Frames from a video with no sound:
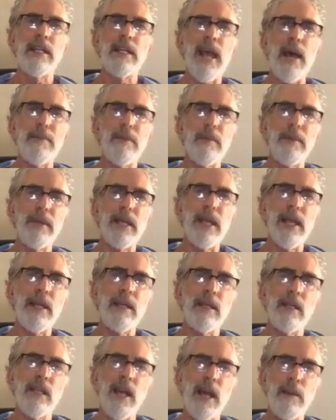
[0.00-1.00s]
tap him again.
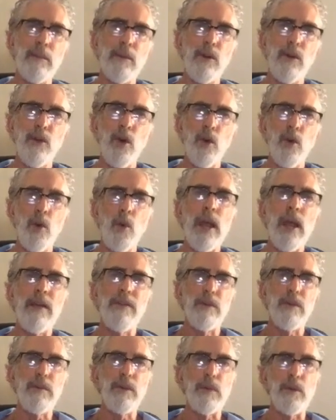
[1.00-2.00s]
You've got to move away
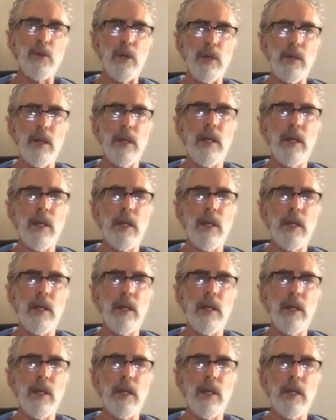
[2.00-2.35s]
from you more.